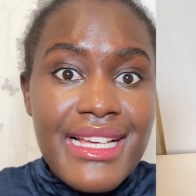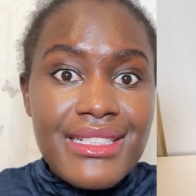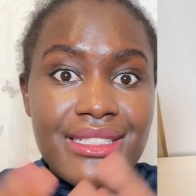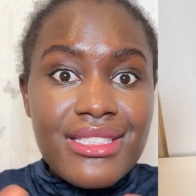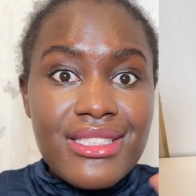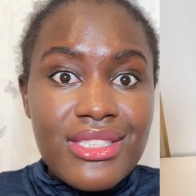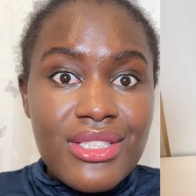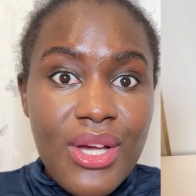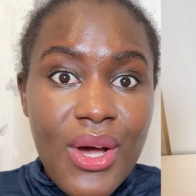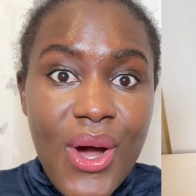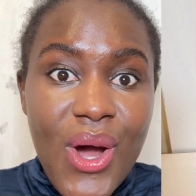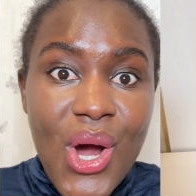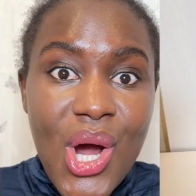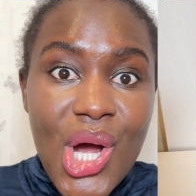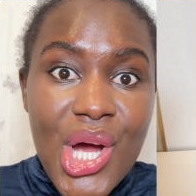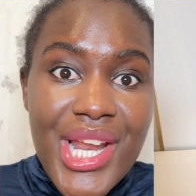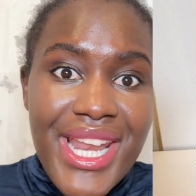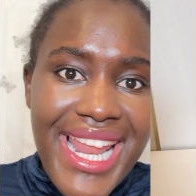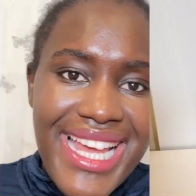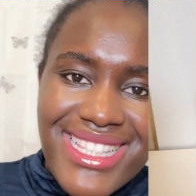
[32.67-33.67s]
So
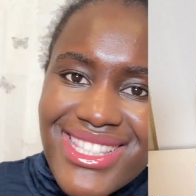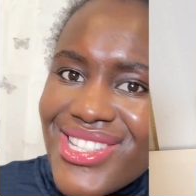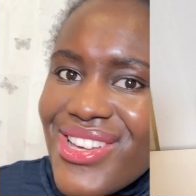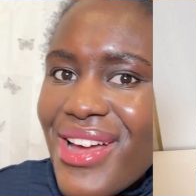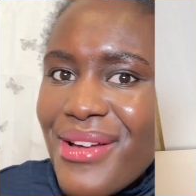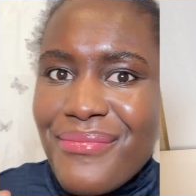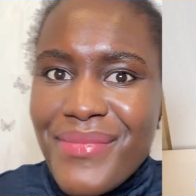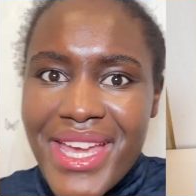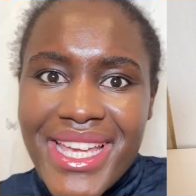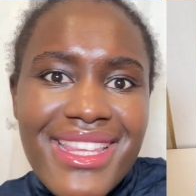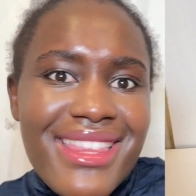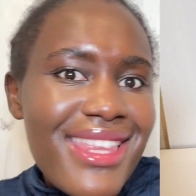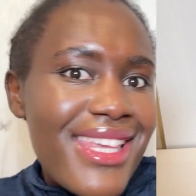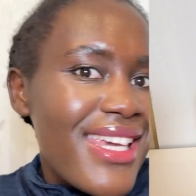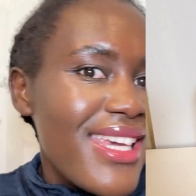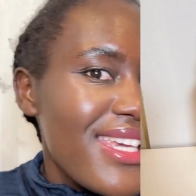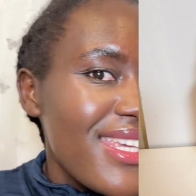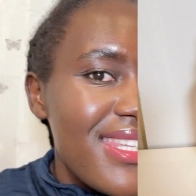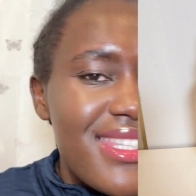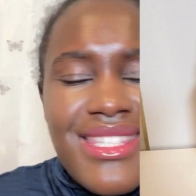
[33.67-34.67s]
let's go make
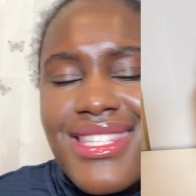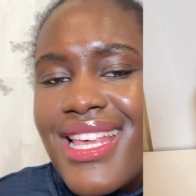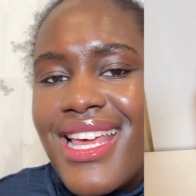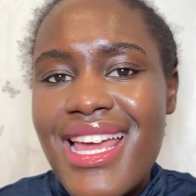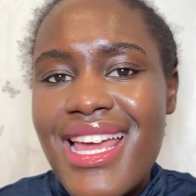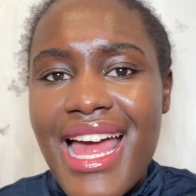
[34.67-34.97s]
this